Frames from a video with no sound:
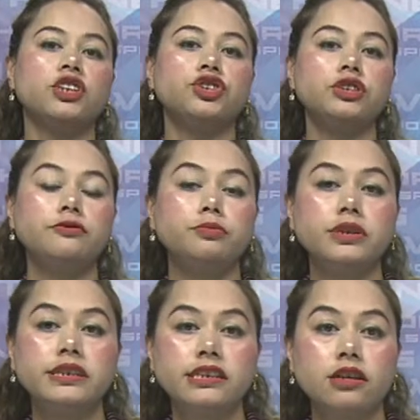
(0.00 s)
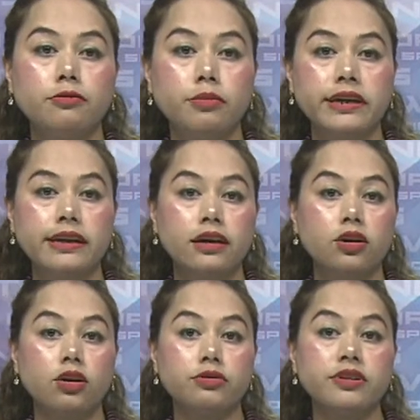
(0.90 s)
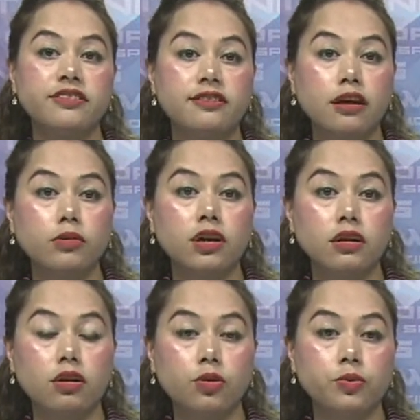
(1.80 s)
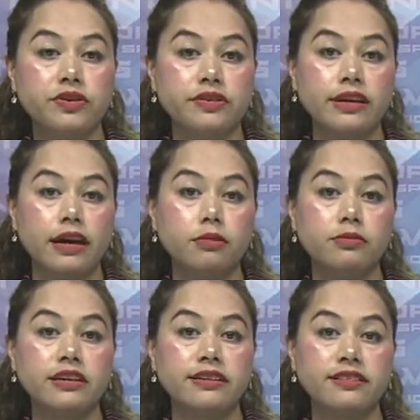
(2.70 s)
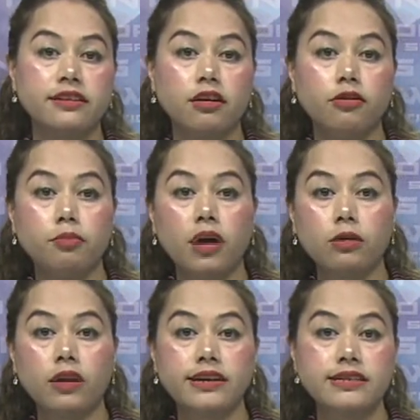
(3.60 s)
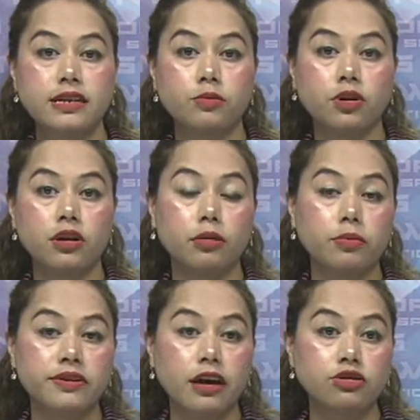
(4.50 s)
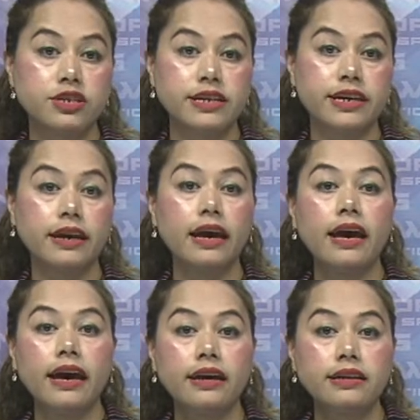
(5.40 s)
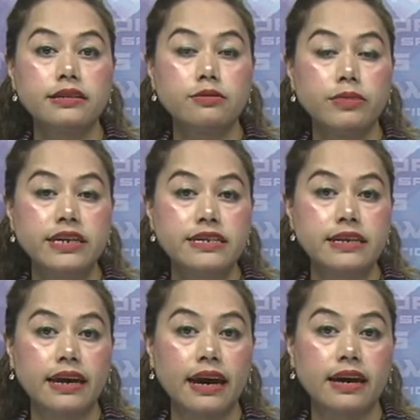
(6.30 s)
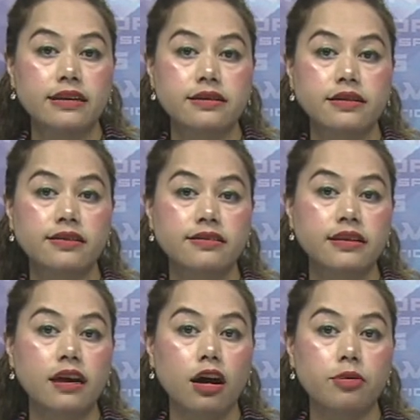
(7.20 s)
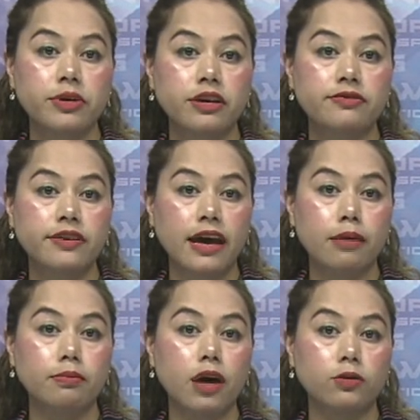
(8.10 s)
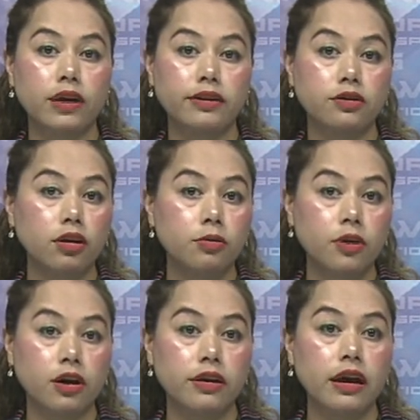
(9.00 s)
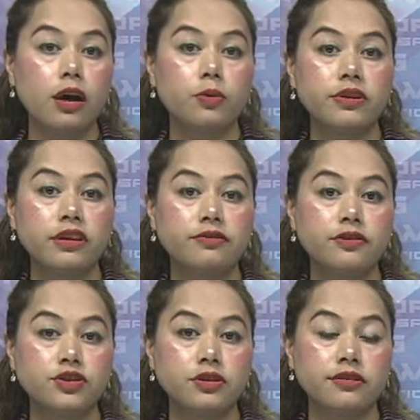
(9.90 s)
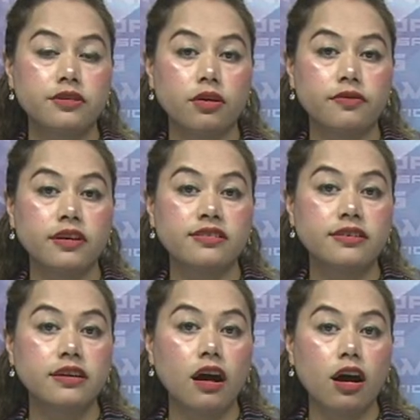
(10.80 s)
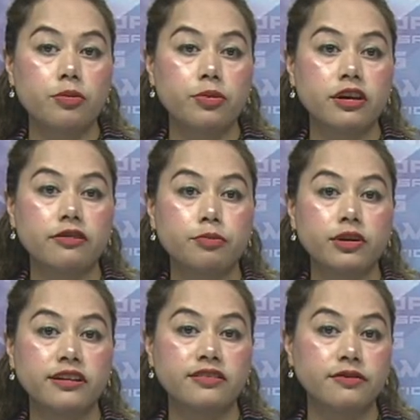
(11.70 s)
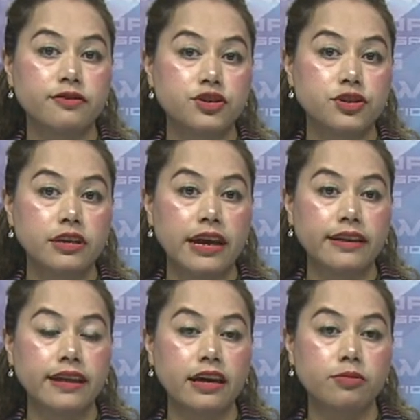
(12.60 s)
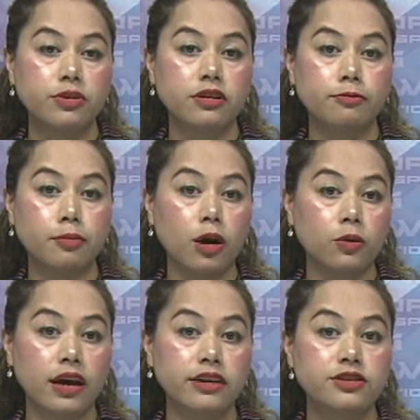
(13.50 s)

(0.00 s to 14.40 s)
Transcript: Chief Minister of Meghalaya Conrad Sangma, along with the MDC of Mawlai Teiborlang Pathaw, today held a meeting at the CRPF camp Mawlai Nongkwar with the officials of the CRPF police official and the headman of Mawlai